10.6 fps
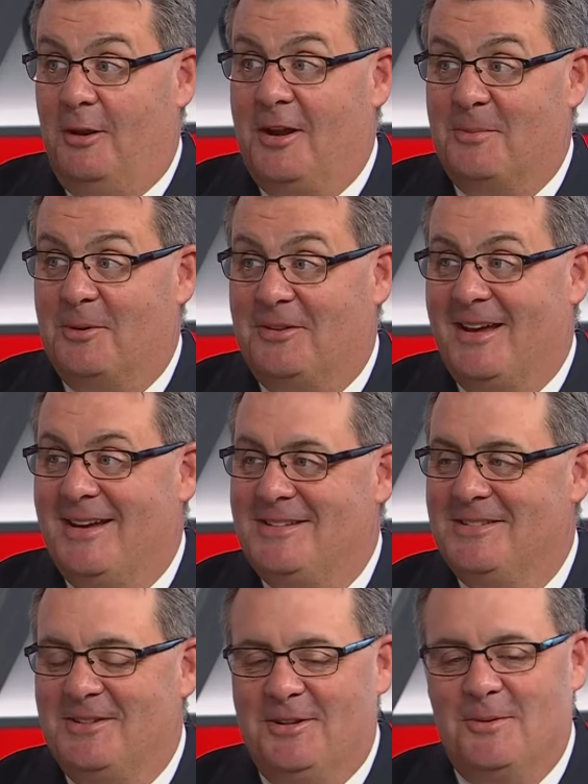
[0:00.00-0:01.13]
a lot about that
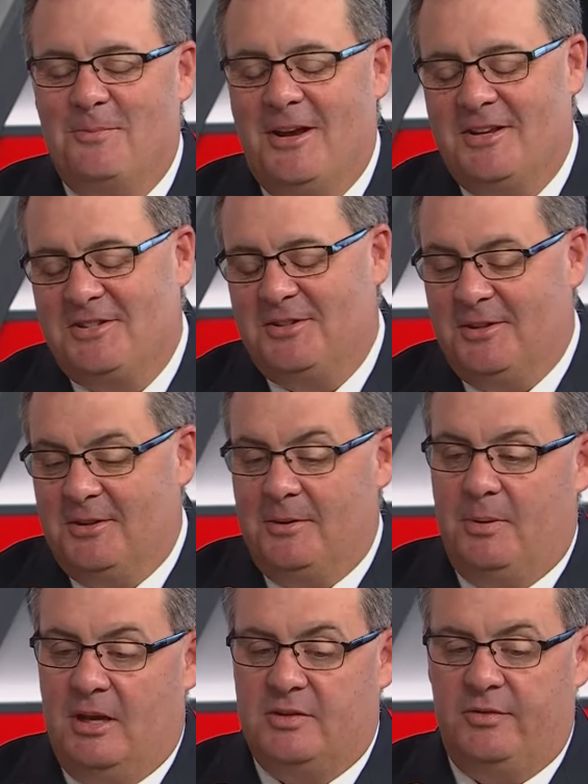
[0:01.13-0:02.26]
in the past
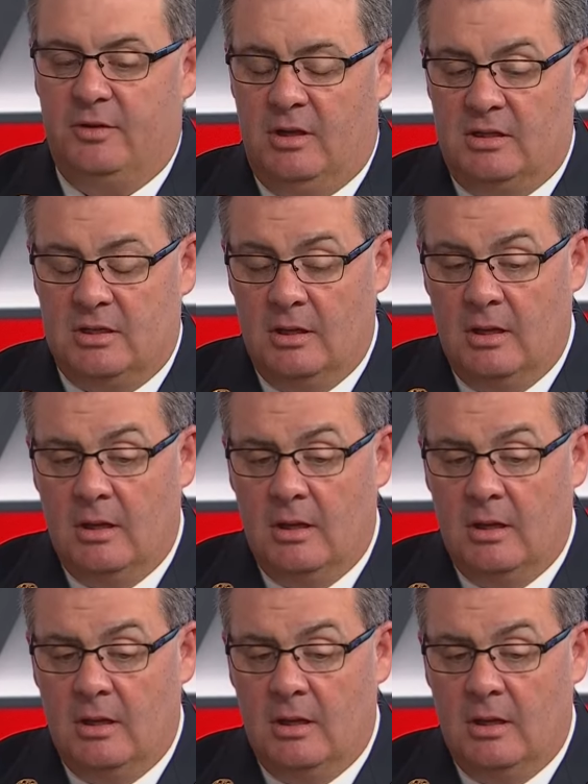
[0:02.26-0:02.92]
few days.